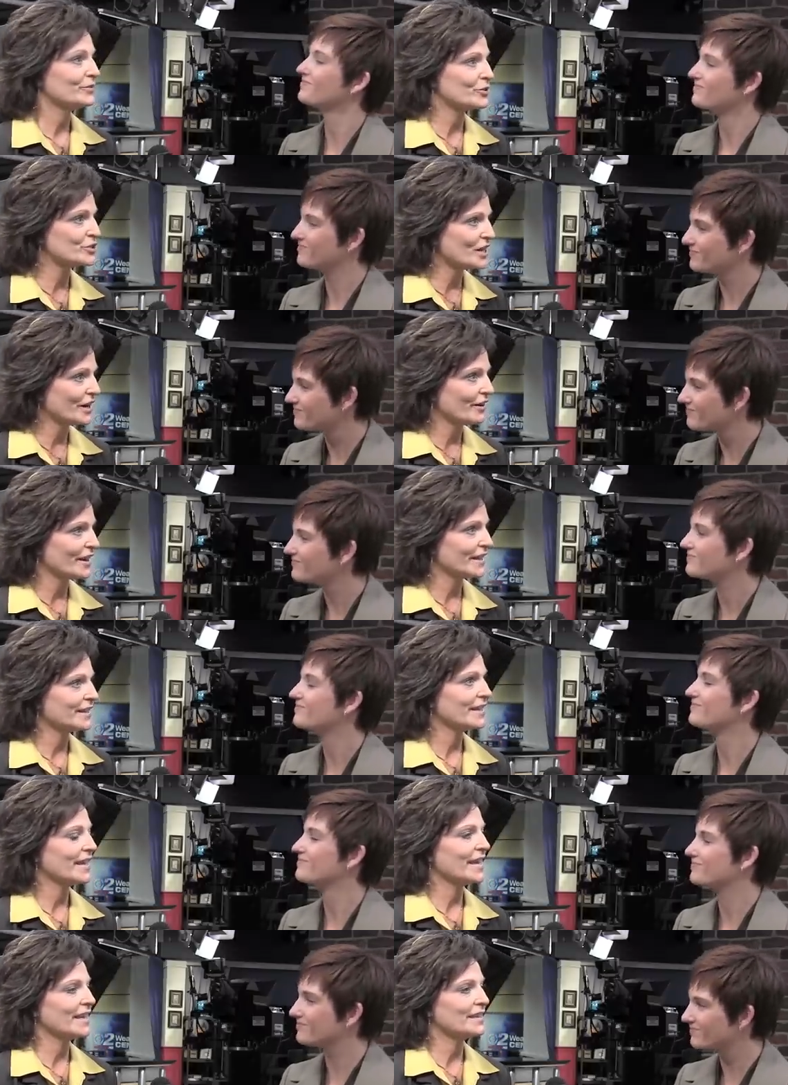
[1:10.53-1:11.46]
Speaker 1: for
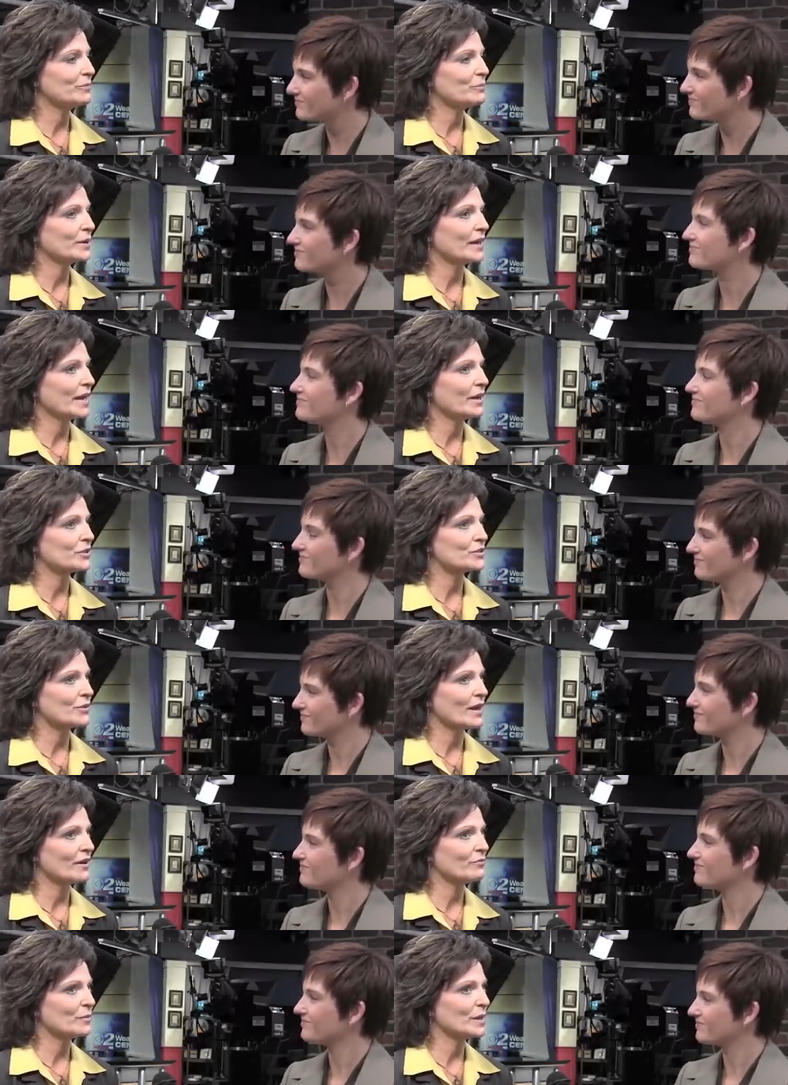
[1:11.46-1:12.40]
sharing, and but I
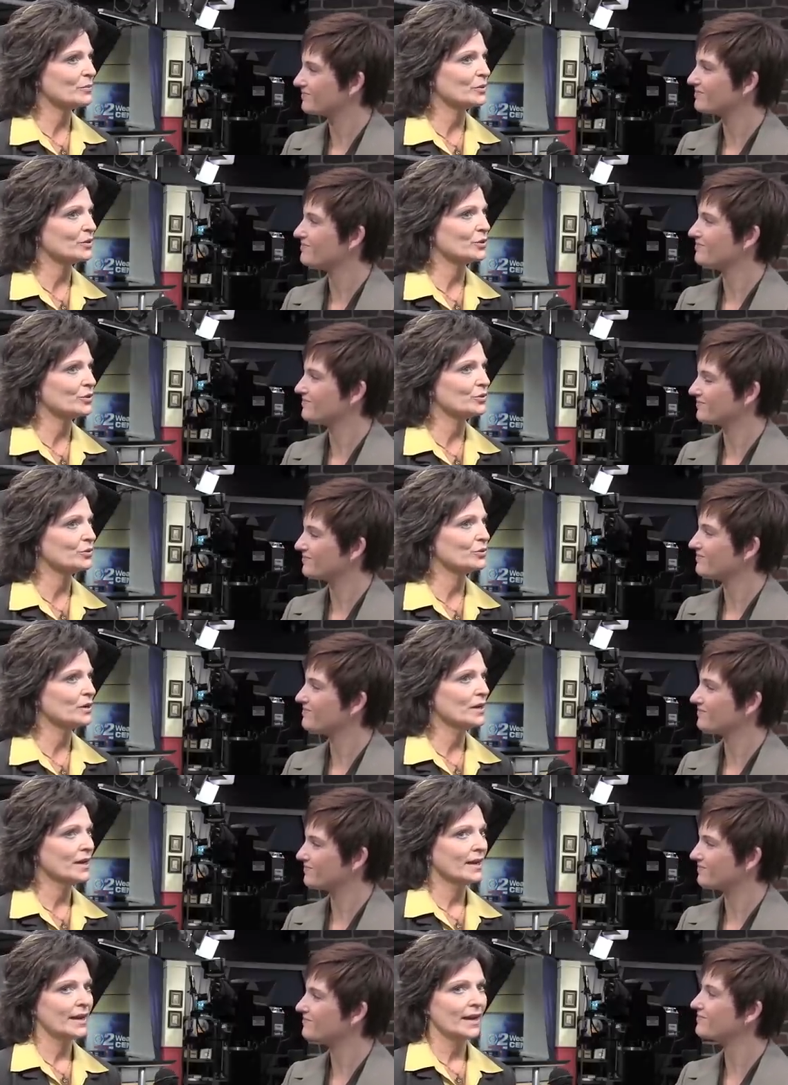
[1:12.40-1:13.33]
also have people
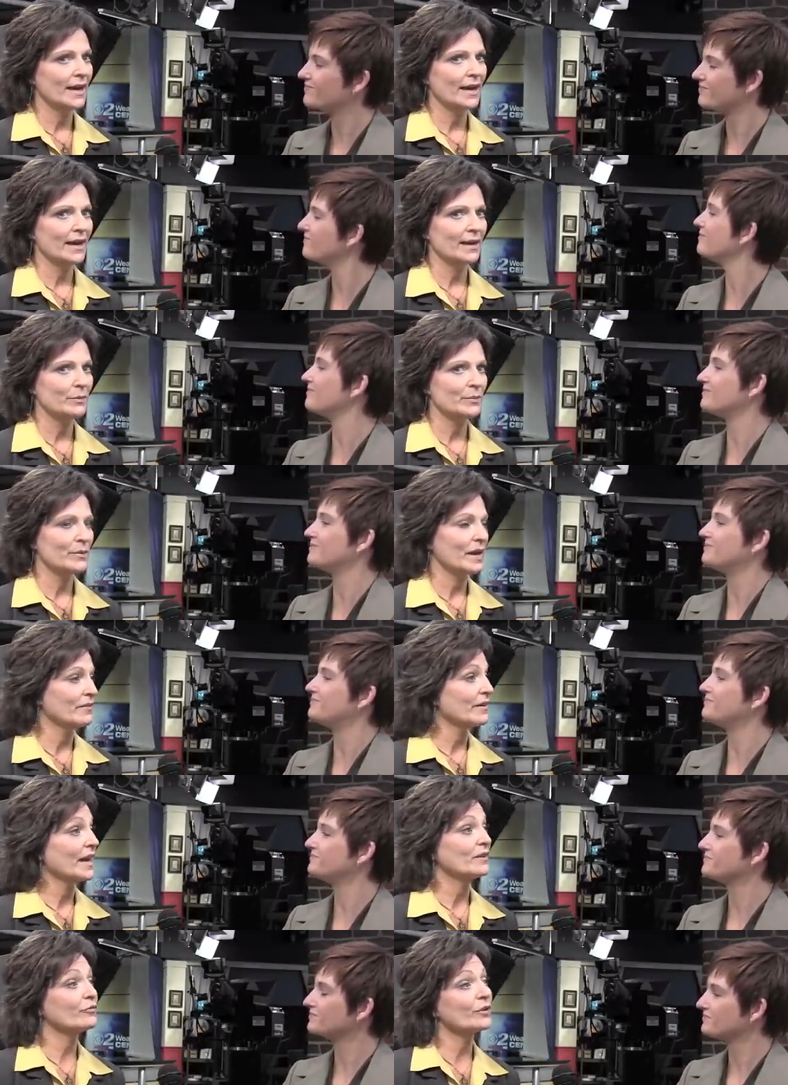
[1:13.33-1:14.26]
who um,
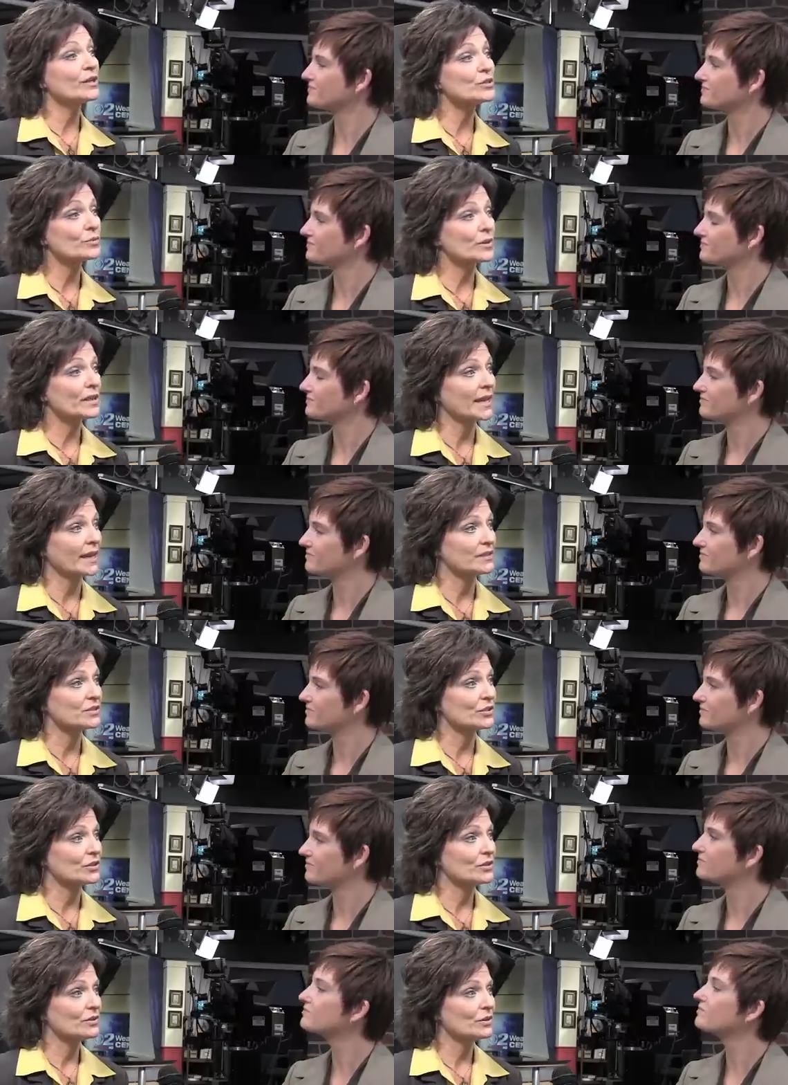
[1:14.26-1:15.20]
have had friends with
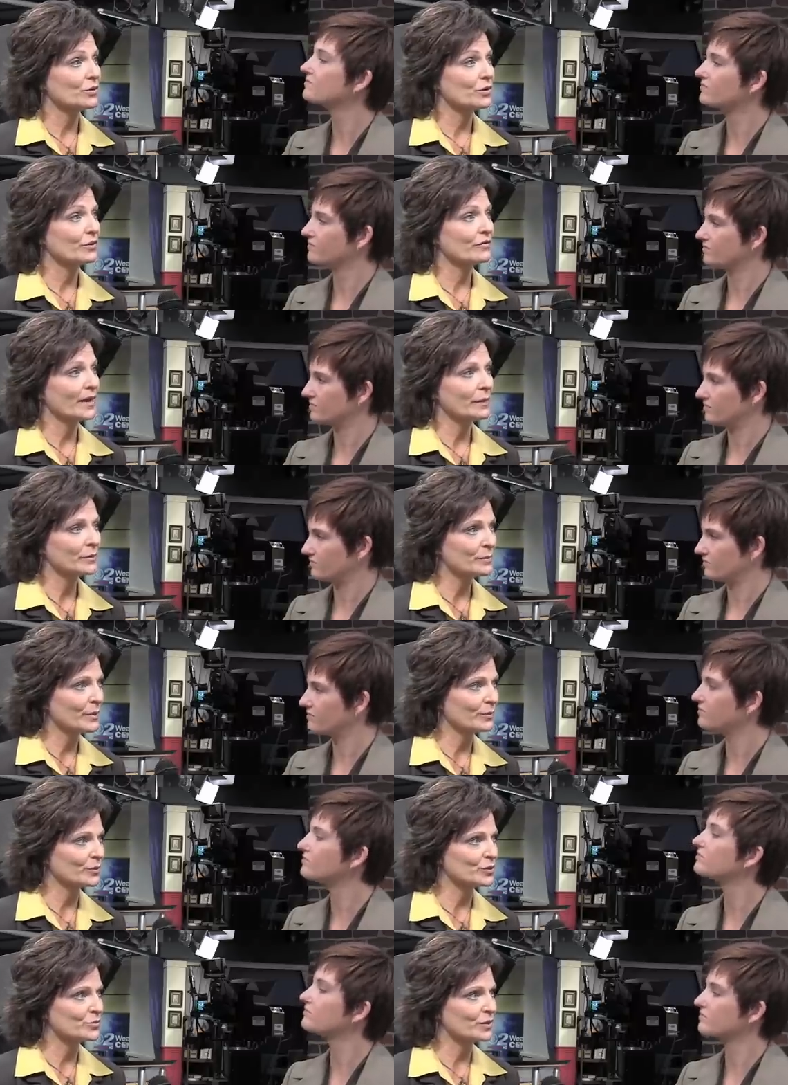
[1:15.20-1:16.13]
cancer or
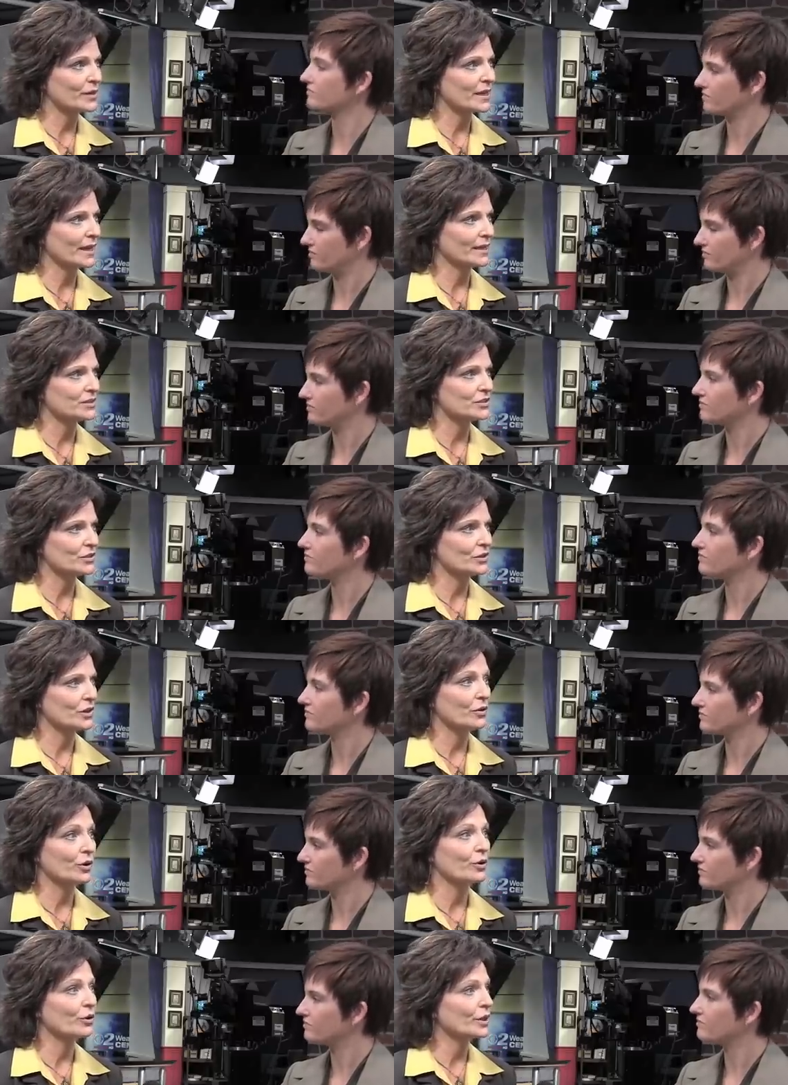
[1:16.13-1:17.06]
family members with
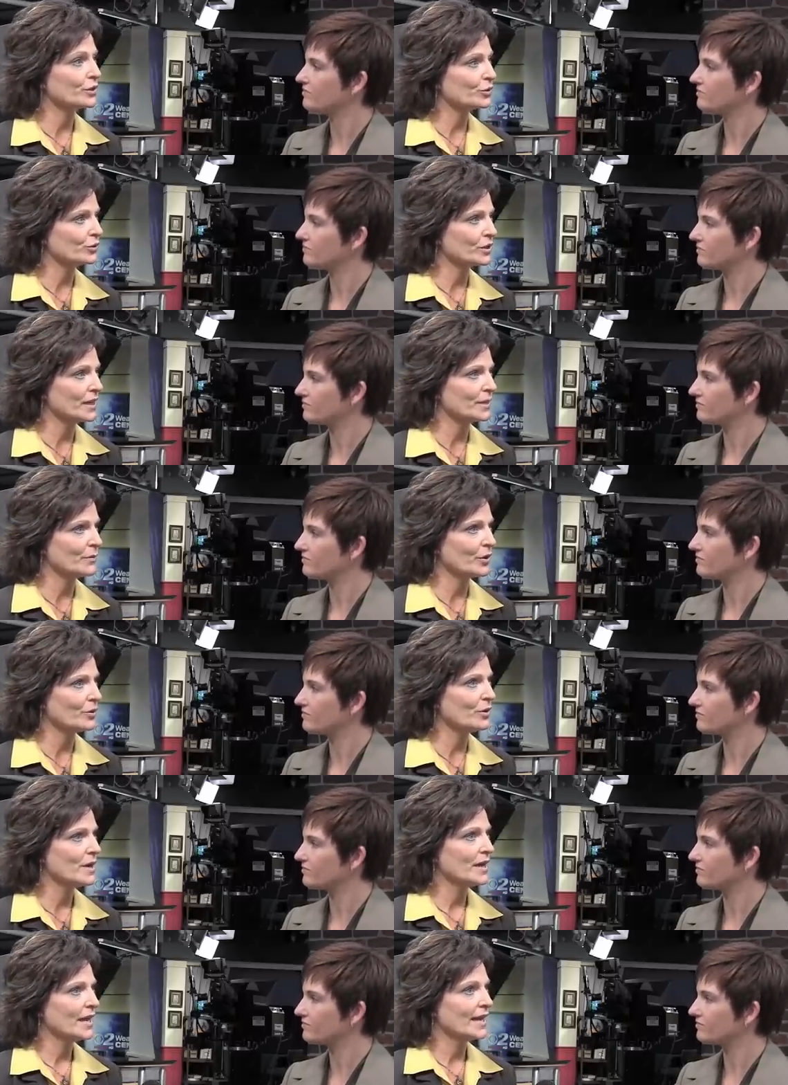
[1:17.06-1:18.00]
cancer or going through
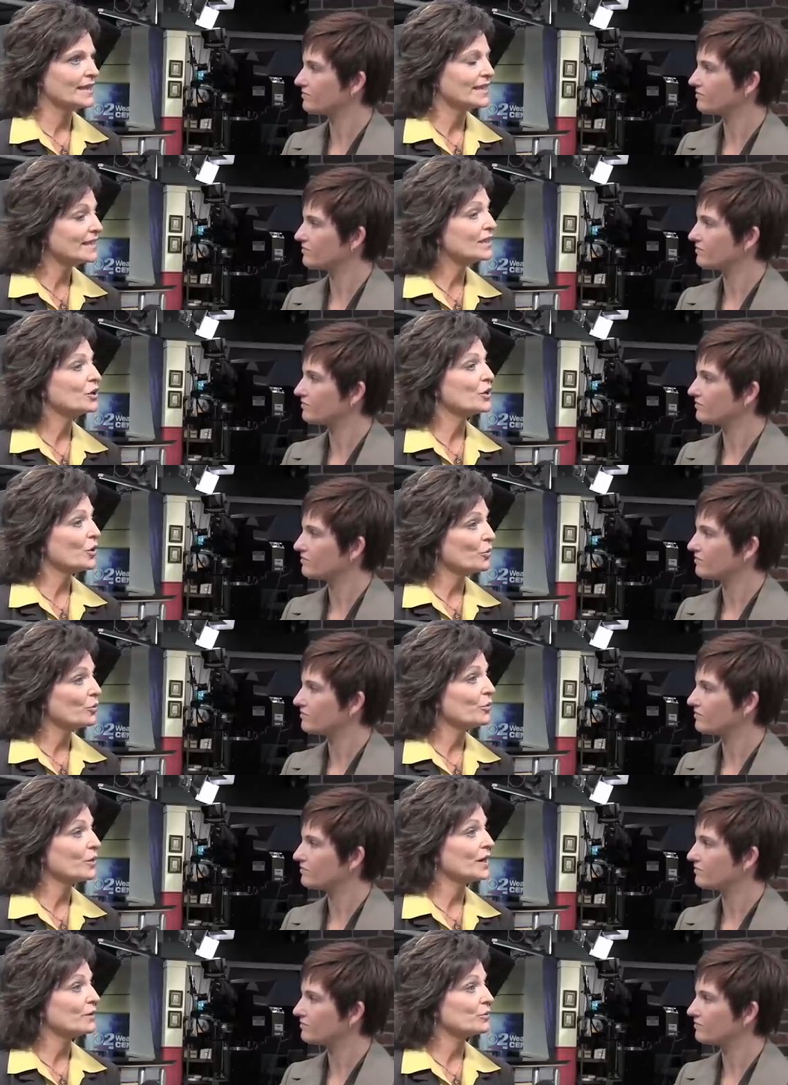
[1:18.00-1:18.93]
chemo, and they didn't
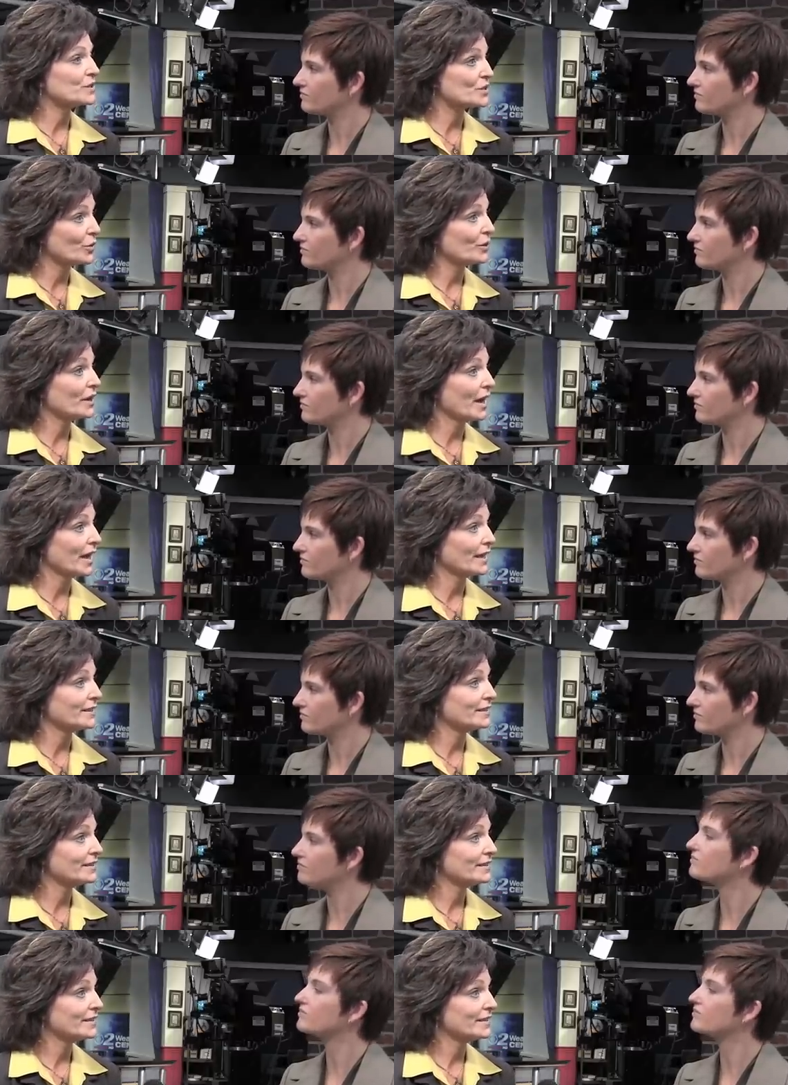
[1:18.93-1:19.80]
know what was going on